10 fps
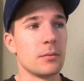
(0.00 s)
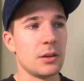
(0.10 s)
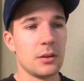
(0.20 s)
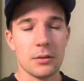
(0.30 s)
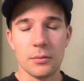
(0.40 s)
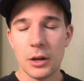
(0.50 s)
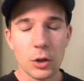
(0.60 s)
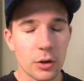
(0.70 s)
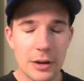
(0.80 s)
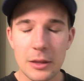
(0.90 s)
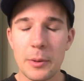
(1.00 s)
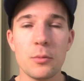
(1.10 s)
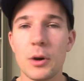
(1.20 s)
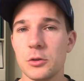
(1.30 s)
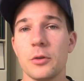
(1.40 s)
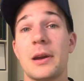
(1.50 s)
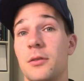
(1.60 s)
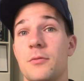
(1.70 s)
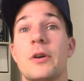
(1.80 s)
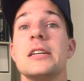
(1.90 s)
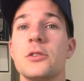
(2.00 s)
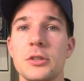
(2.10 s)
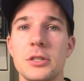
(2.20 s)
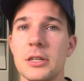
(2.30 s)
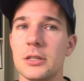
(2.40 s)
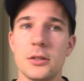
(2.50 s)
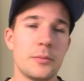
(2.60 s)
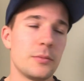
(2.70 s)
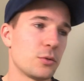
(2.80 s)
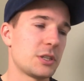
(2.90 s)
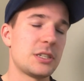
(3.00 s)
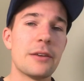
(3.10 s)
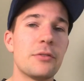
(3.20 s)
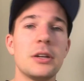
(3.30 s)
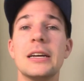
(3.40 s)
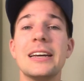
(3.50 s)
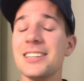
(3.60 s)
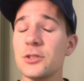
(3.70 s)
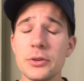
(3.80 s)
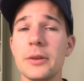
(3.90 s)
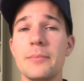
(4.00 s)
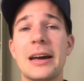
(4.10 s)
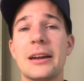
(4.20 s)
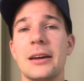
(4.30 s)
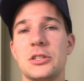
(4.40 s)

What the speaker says: A lot of other people might talk about a 3-zone system or a 7. It doesn't really matter.